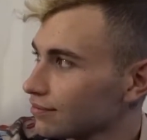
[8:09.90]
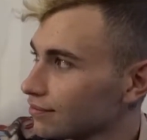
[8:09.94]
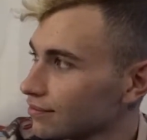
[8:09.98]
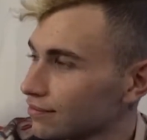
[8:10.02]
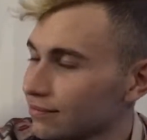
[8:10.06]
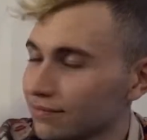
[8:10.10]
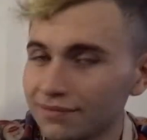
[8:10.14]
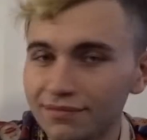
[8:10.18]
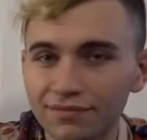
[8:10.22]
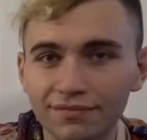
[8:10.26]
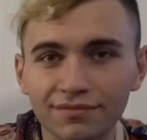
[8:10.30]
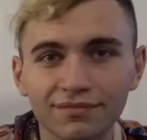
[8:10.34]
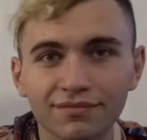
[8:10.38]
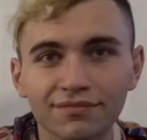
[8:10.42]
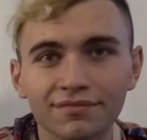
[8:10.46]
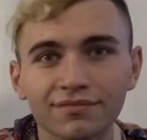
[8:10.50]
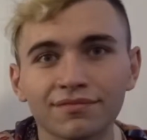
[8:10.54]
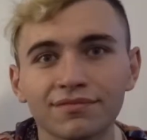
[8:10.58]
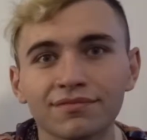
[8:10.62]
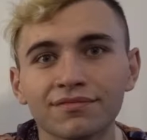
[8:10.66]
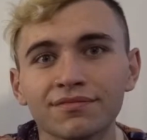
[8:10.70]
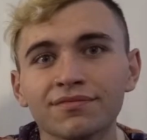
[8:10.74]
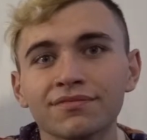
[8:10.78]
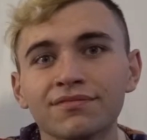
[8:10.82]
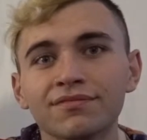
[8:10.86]

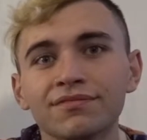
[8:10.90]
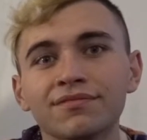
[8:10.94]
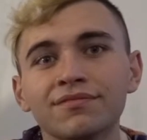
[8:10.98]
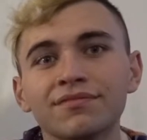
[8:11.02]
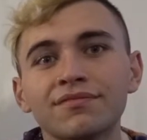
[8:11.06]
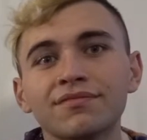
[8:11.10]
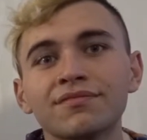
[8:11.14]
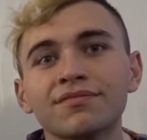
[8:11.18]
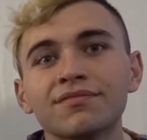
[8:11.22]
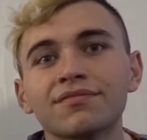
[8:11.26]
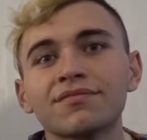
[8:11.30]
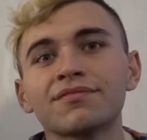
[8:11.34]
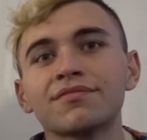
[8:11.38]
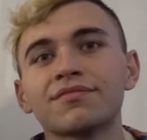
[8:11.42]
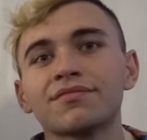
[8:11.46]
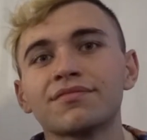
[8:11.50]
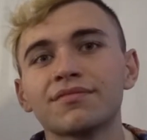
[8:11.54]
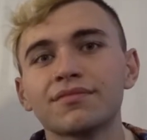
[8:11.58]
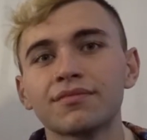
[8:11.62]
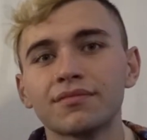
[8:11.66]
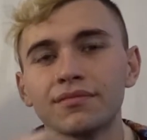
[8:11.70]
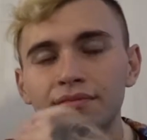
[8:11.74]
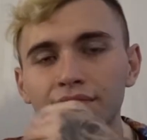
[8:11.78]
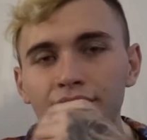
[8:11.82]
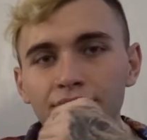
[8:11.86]

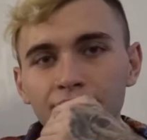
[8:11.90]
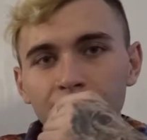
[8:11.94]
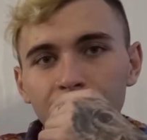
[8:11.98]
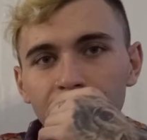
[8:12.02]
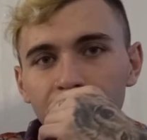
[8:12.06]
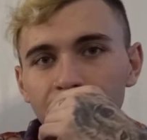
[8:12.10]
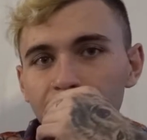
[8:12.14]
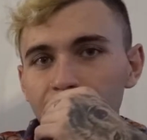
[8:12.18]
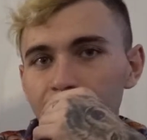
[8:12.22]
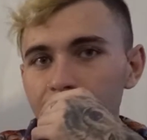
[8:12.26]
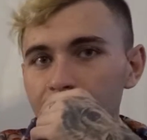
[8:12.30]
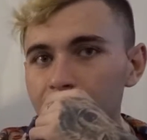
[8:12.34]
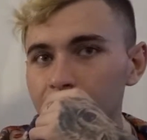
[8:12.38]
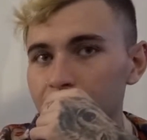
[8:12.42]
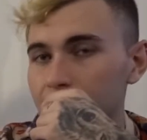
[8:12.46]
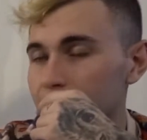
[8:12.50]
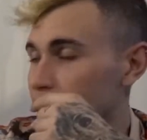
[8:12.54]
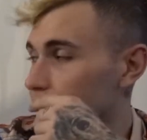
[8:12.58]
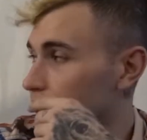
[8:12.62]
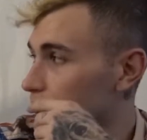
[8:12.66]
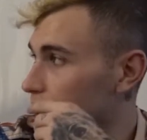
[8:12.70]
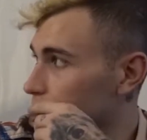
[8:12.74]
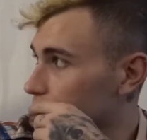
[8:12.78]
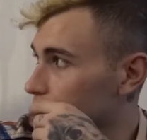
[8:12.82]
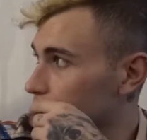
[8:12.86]

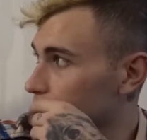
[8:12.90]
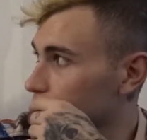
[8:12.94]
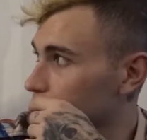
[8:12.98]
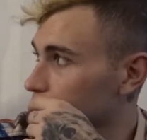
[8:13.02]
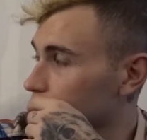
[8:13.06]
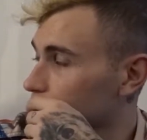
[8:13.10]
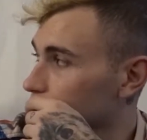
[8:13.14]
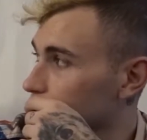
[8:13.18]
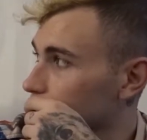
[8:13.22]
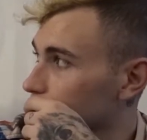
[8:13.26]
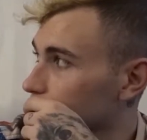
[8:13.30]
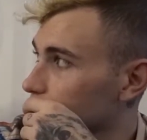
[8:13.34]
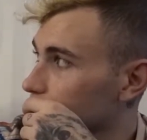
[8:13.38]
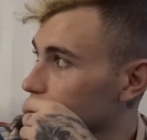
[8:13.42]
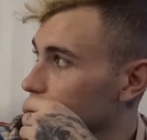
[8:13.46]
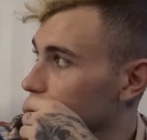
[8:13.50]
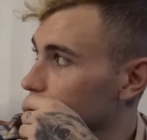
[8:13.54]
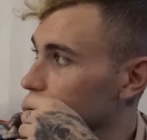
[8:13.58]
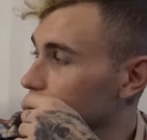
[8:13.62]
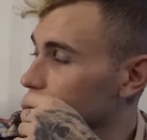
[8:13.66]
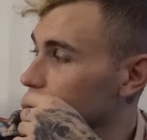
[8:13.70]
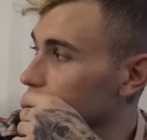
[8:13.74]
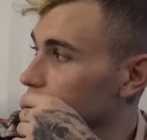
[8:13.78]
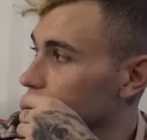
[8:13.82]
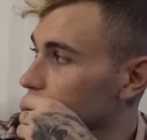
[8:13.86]

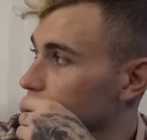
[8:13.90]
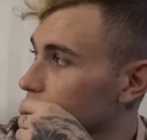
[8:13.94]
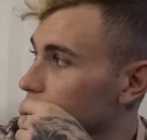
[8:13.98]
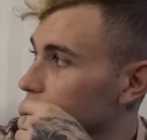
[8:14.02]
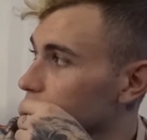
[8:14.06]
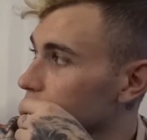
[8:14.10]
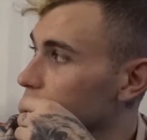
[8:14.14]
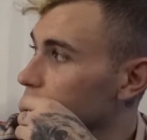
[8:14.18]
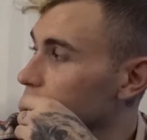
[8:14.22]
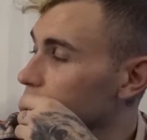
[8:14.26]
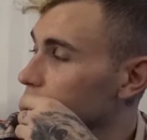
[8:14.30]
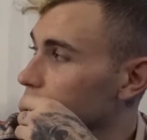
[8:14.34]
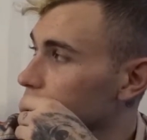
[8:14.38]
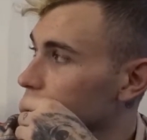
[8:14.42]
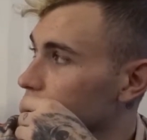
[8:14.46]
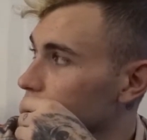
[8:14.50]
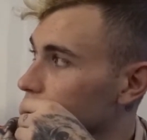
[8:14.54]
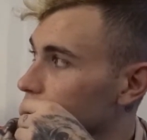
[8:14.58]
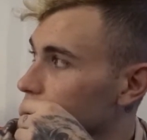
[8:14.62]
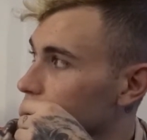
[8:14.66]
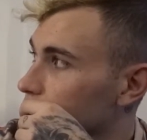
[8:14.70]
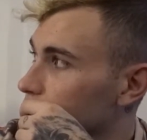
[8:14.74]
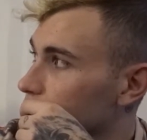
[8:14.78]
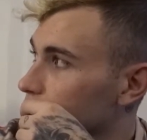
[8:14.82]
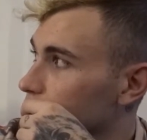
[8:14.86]

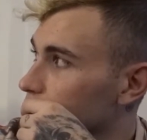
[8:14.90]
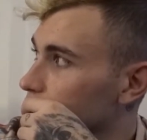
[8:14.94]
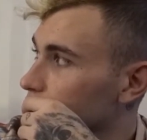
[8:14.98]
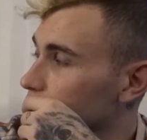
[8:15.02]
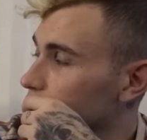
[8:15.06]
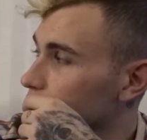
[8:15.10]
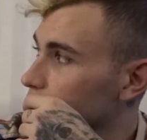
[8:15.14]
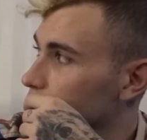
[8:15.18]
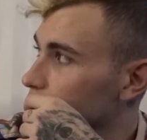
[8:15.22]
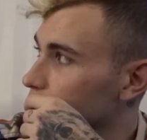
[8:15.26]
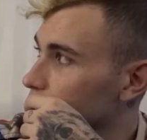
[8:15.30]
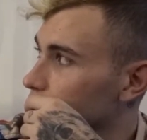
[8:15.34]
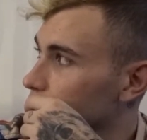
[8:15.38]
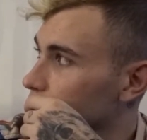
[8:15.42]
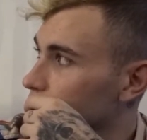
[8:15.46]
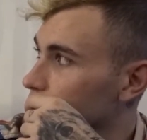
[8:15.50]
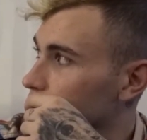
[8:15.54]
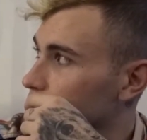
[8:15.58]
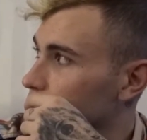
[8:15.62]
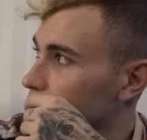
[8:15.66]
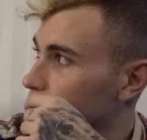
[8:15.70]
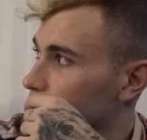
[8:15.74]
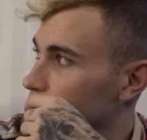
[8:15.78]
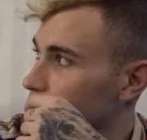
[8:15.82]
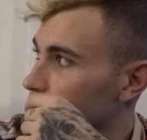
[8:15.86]

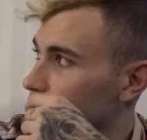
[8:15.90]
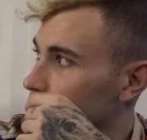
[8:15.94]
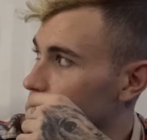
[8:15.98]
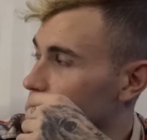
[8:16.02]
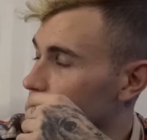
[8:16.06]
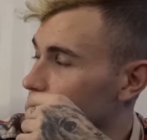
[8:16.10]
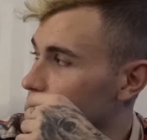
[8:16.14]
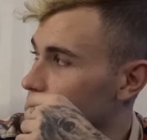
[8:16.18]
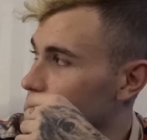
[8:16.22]
(silent)